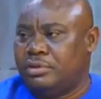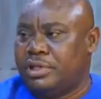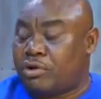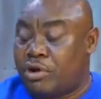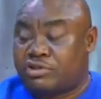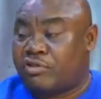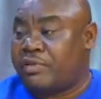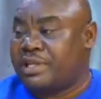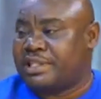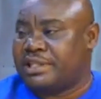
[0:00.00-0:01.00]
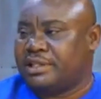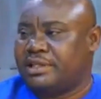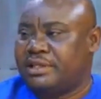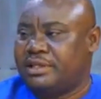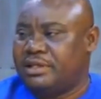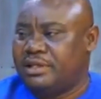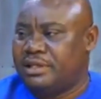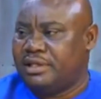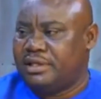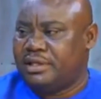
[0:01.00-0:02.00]
The cost of renting.
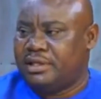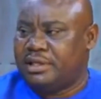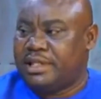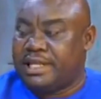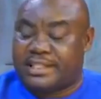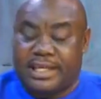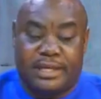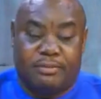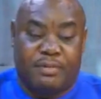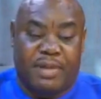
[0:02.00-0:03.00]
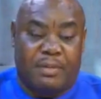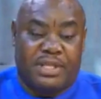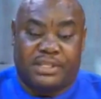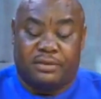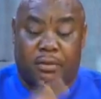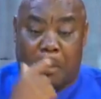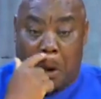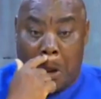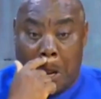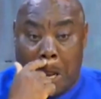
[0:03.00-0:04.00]
Now say, maybe I'm eating,
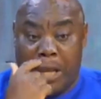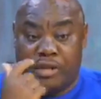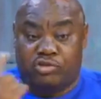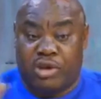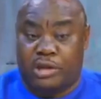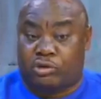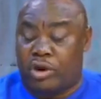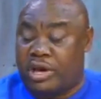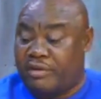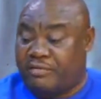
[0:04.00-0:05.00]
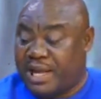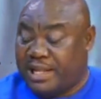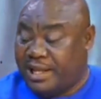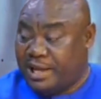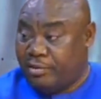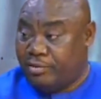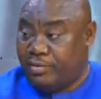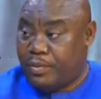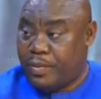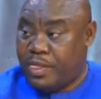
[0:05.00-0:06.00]
I toy a Friday. Me,
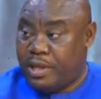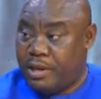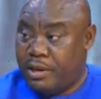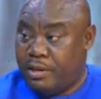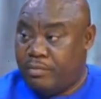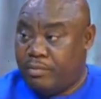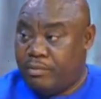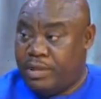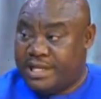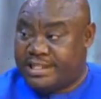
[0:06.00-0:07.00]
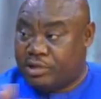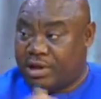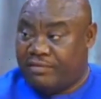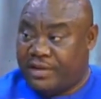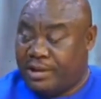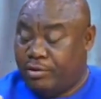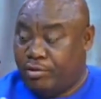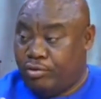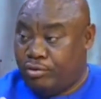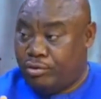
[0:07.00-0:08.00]
yes, you go
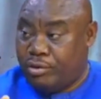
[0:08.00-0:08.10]
Friday.